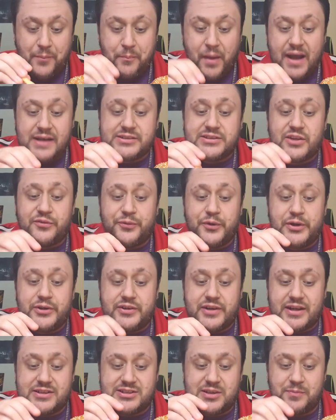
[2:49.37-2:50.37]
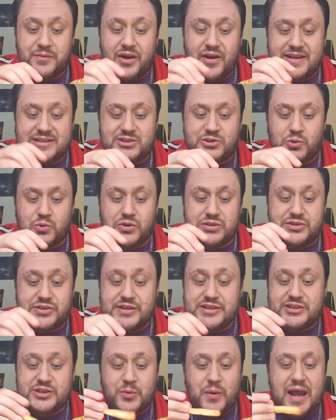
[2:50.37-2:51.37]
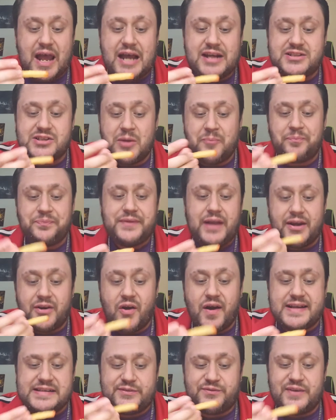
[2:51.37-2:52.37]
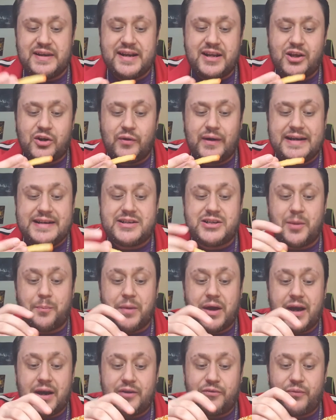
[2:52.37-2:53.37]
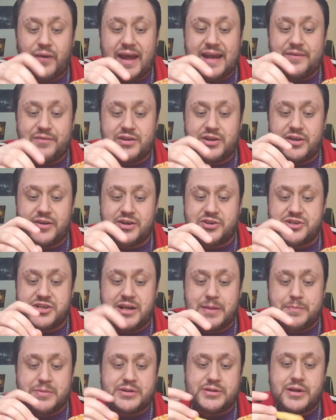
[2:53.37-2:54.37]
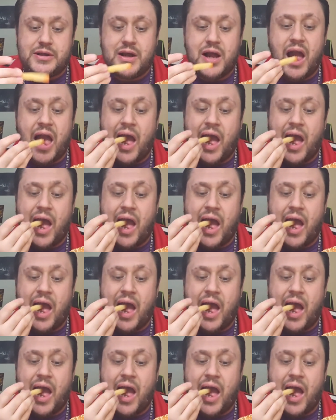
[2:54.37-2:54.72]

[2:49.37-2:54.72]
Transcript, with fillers: Master Food does some nice sauces, so it adds a nice vinegary tomato flavour to the chips.